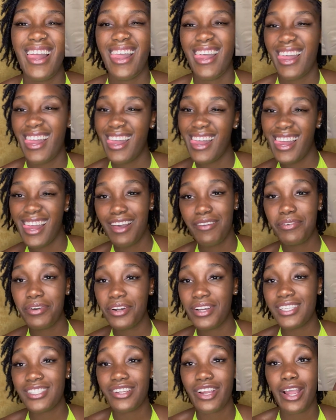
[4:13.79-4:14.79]
Put it on
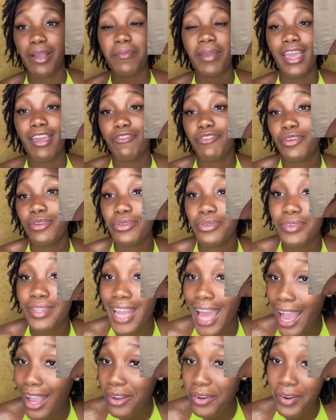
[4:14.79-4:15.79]
Instagram. If you do
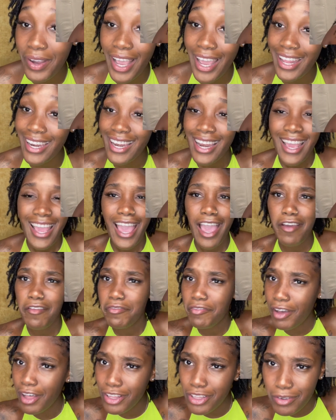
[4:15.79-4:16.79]
not, go ahead and
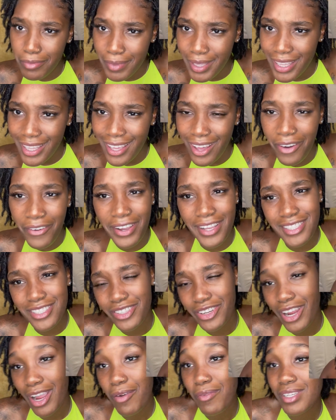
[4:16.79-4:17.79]
follow me on
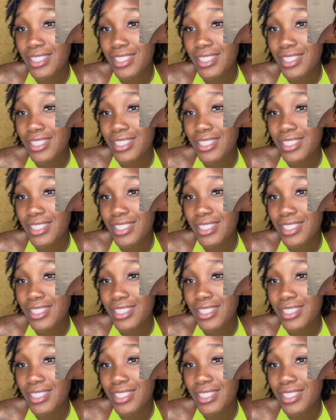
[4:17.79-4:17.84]
Instagram,